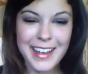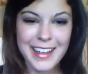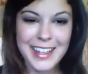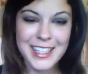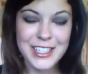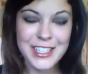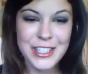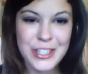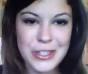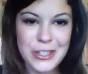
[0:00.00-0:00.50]

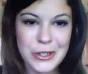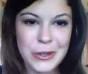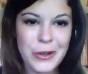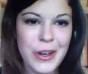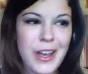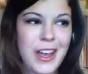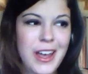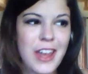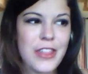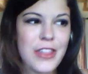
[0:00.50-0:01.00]
can do.
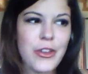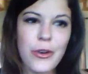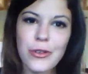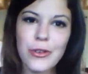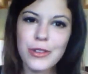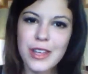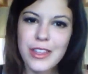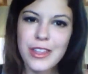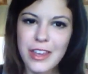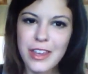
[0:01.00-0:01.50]
The
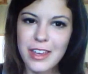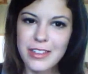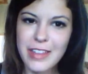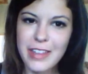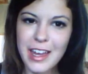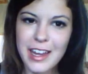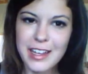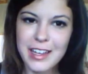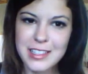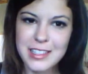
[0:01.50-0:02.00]
only thing
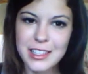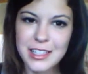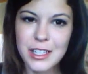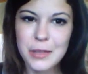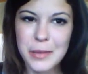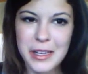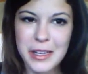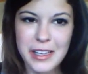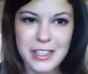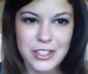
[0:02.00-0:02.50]
that is a little
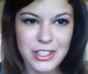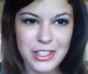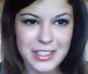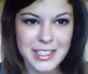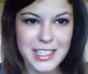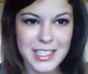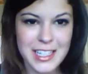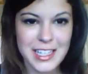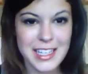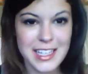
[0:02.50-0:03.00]
bit
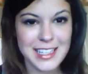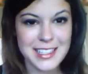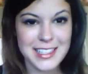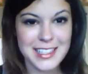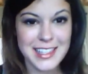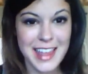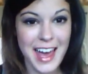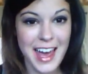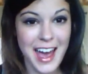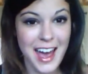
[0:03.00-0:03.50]
interesting is
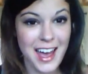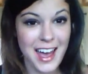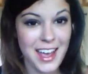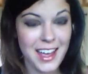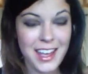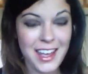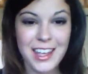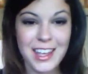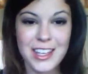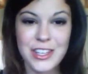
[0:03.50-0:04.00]
that
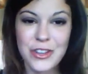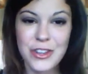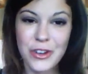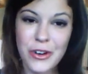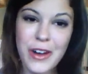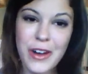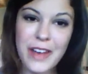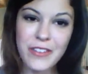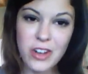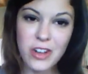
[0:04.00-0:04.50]
you
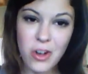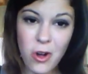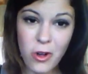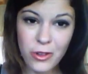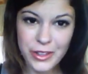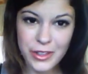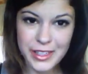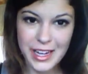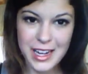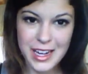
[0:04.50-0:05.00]
don't have a
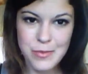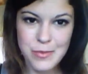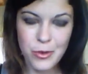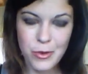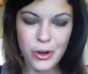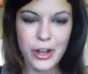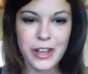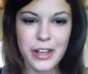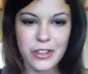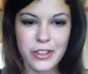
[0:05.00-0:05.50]
colon
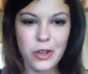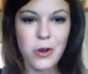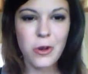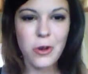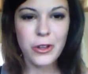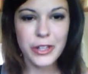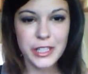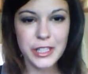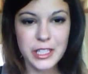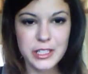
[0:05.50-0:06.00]
anymore, and the
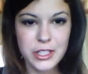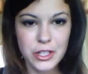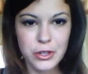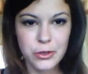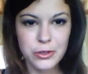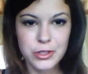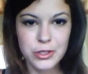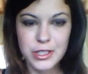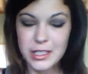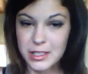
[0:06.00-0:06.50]
colon is
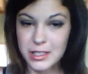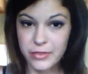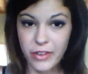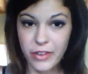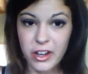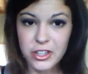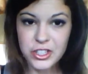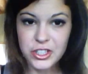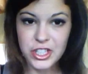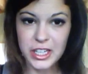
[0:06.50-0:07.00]
used, its
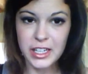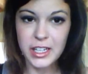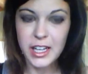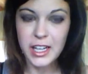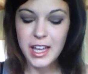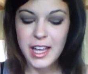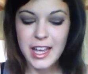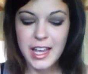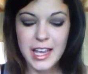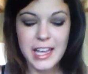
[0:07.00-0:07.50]
function
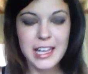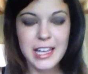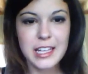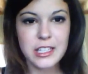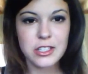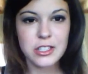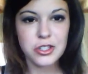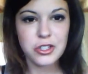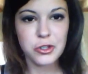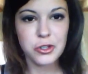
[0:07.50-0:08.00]

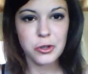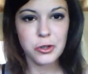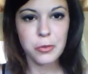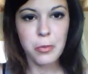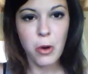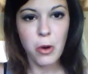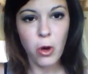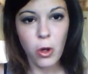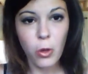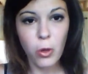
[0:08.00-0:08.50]
is to
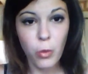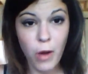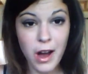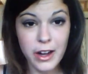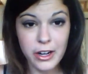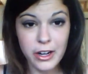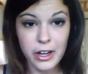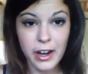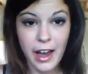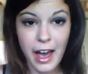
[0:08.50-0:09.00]
pull
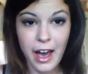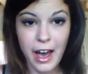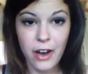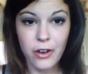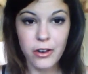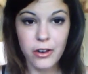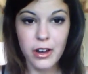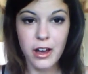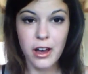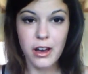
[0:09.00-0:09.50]
water
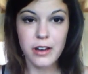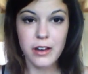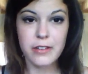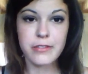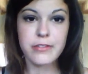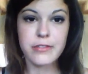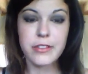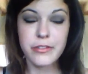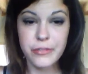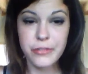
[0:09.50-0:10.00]
out of
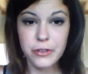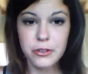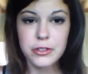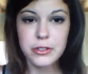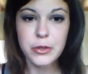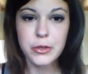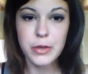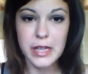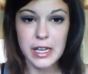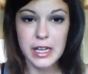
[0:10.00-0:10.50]
the foods
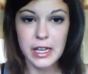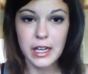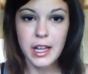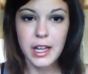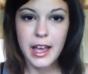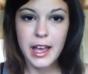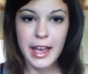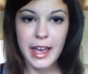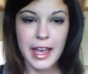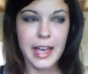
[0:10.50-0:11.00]
you eat
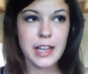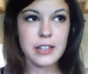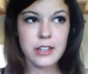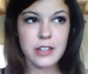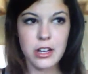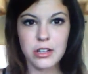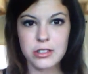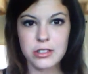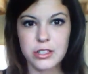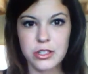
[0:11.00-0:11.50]
and
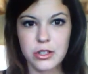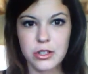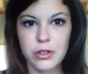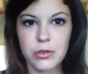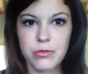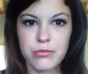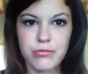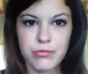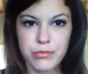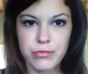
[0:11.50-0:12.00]

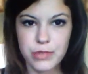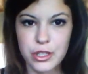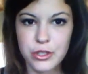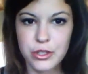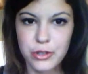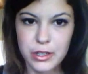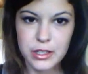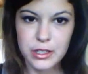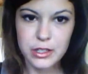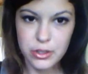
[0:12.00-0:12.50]
also the
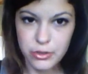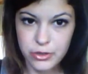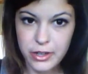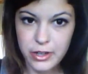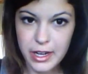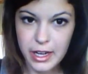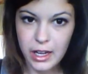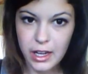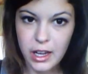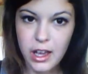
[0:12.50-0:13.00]
drinks you
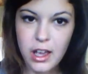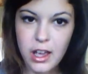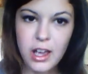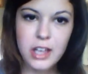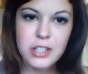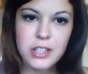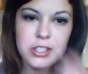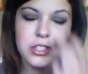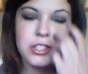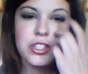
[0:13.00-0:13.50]
drink.
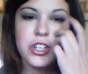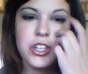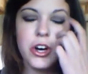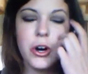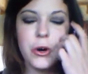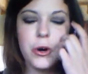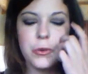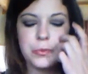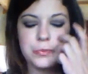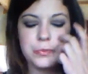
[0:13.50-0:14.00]

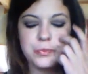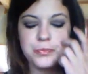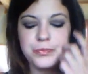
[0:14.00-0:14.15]
So